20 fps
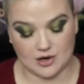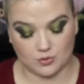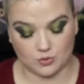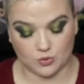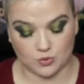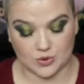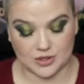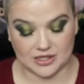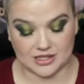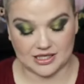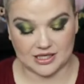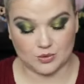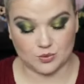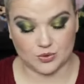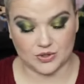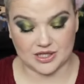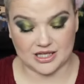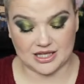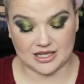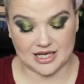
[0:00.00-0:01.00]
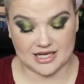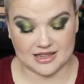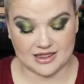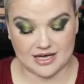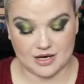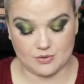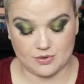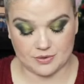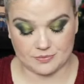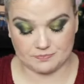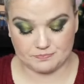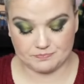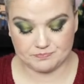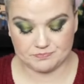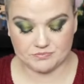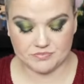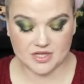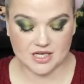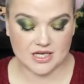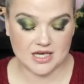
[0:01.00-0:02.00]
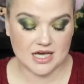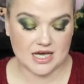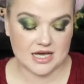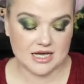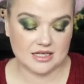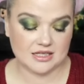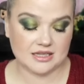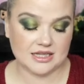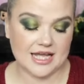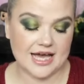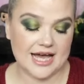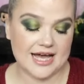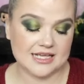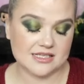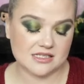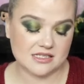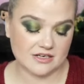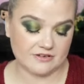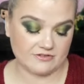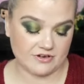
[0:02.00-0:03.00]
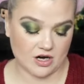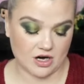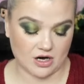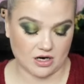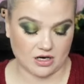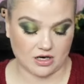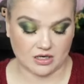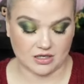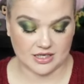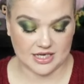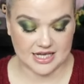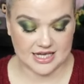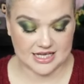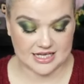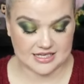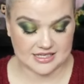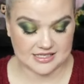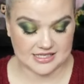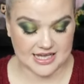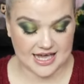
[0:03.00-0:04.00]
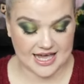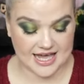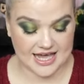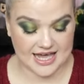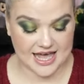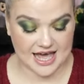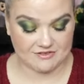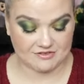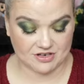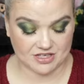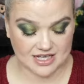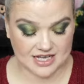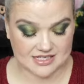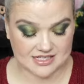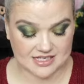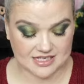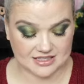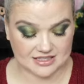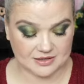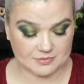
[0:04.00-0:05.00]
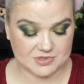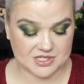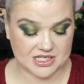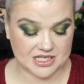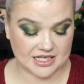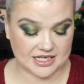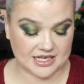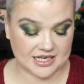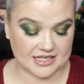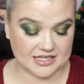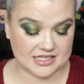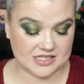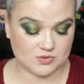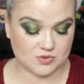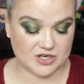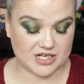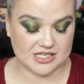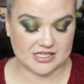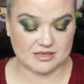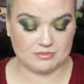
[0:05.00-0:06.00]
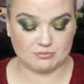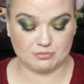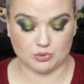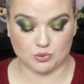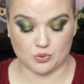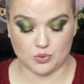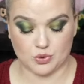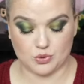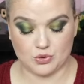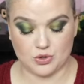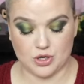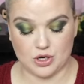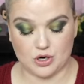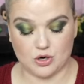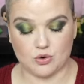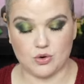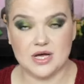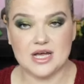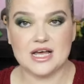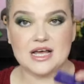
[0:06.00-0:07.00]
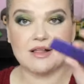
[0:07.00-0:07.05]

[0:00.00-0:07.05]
I really, really like that one. Last of all is a Everlasting lipstick, and this one is in Bruno.